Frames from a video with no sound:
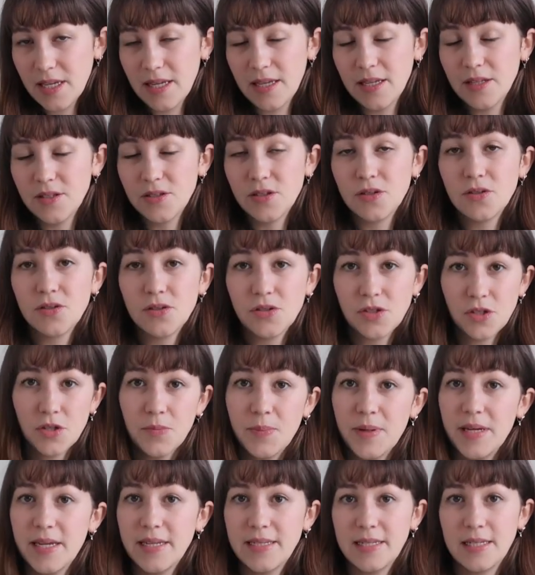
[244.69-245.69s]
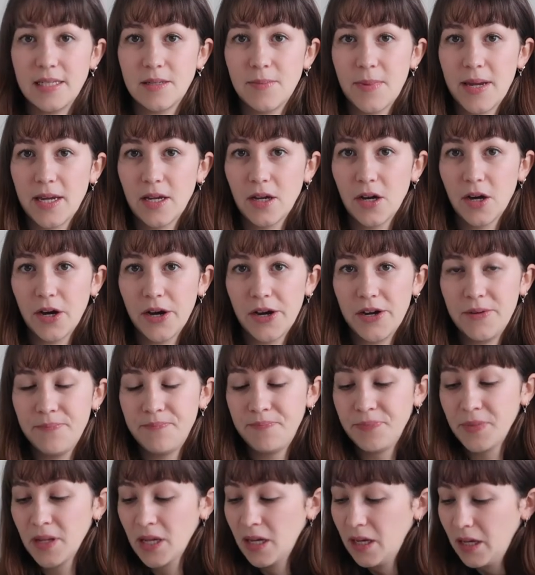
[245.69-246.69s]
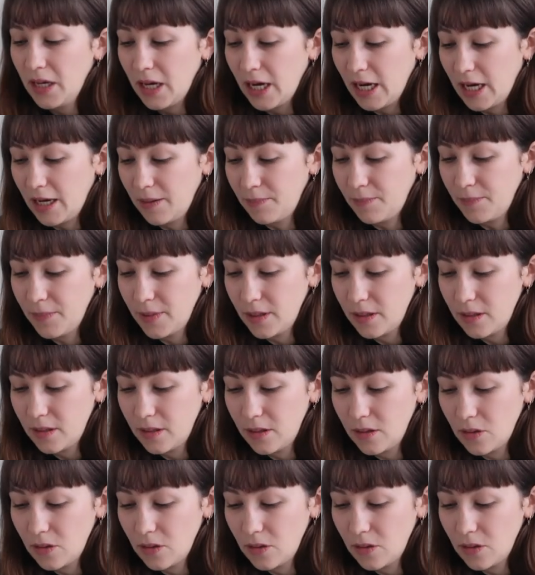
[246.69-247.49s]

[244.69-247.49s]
It is super easy to make at home.